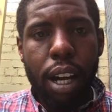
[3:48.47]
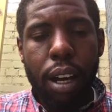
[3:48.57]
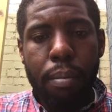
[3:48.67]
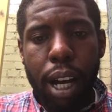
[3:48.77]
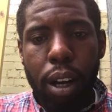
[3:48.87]

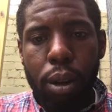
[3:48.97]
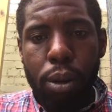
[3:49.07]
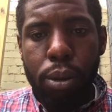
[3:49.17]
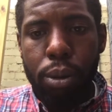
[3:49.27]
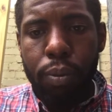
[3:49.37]
My
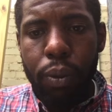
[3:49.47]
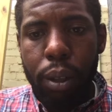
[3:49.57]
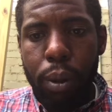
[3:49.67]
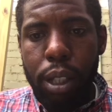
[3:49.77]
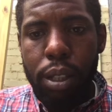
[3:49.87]
goal
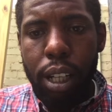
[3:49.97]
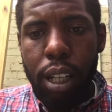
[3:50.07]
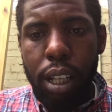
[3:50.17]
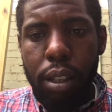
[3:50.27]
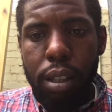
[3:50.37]
was
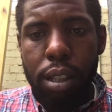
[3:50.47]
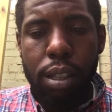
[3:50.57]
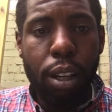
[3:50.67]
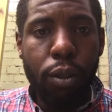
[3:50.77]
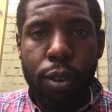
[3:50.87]
to
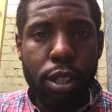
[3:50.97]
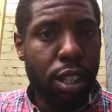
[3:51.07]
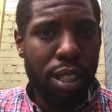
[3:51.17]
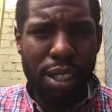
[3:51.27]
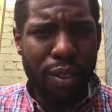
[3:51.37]
settle for
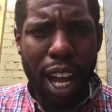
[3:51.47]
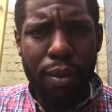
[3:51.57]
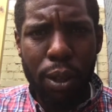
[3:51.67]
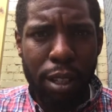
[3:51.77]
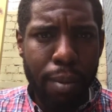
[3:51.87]
just
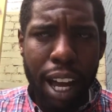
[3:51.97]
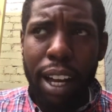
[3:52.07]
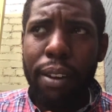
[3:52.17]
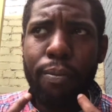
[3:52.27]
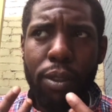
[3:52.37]
survival, as my